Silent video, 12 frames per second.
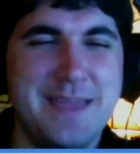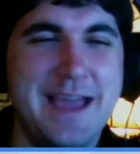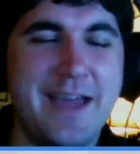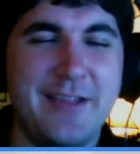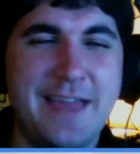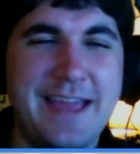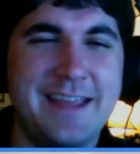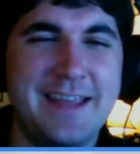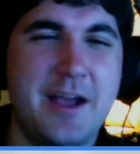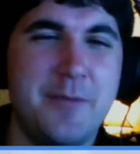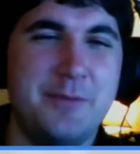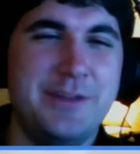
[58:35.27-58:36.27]
Yeah, I only had like
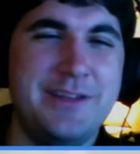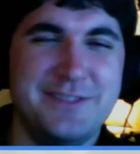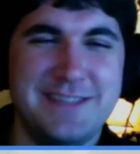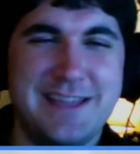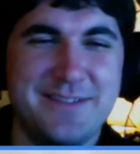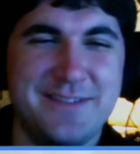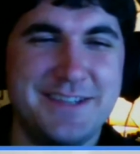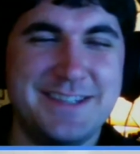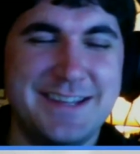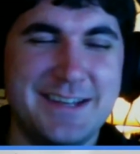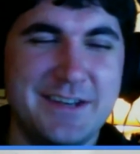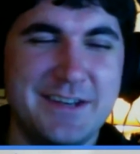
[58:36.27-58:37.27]
a couple levels left, so I
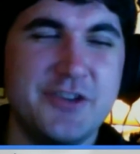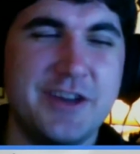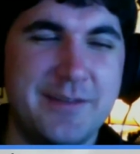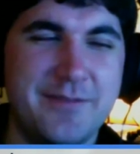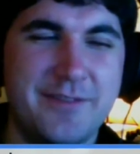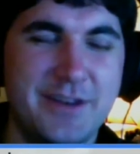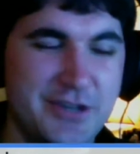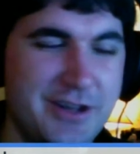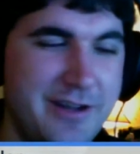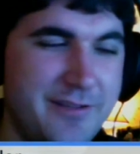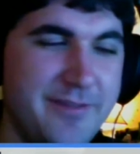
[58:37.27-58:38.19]
decided to try and finish it off.